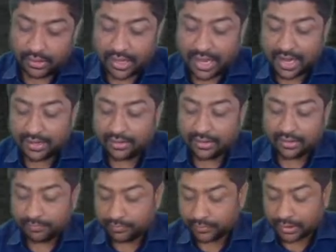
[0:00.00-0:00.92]
And
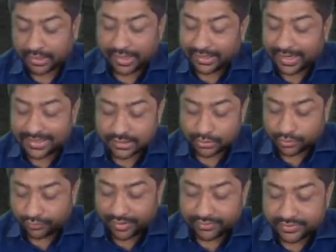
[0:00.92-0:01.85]
the correct answer, so
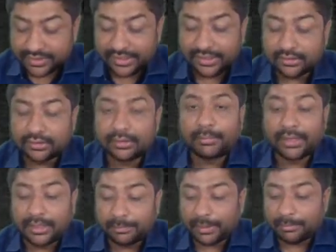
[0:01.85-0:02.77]
we have seen the
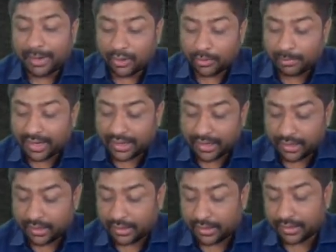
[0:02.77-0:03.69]
multiple
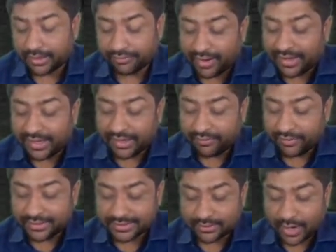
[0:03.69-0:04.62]
myeloma defining
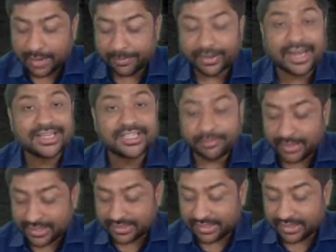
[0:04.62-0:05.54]
events. So
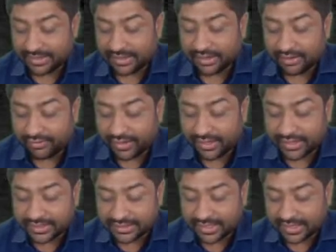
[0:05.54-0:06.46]
hypercalcemia is there, renal
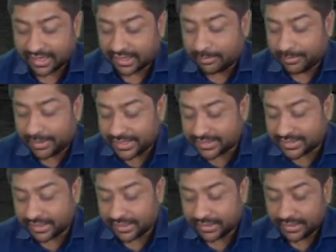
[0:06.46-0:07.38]
failure is there, anemia is
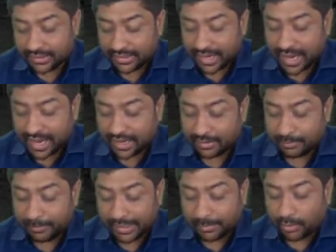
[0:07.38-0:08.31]
there, and
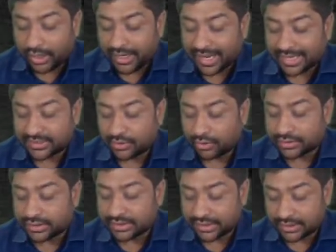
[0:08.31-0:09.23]
metabolic
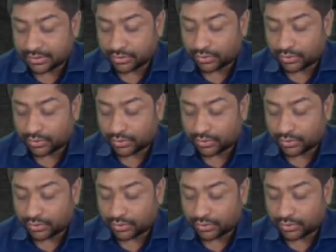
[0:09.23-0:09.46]
acidosis is